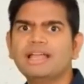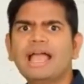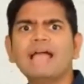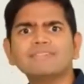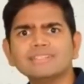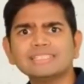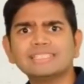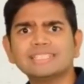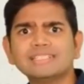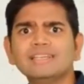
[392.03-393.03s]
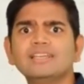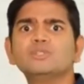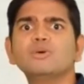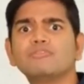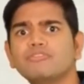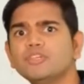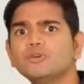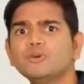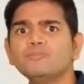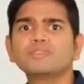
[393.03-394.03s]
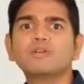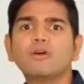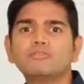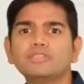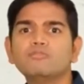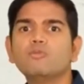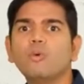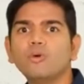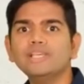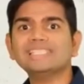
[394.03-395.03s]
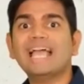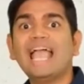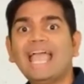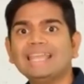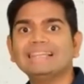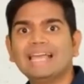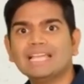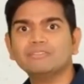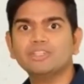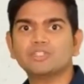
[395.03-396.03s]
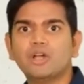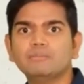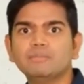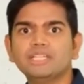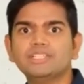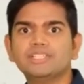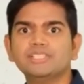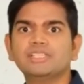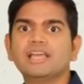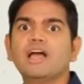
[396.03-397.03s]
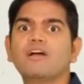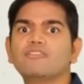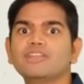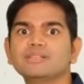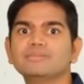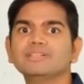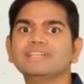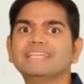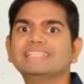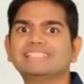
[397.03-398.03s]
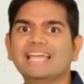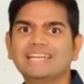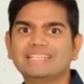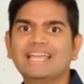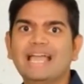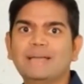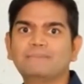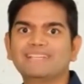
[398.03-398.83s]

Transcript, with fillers: have a listen to a few of the voice and language combinations available inside the app.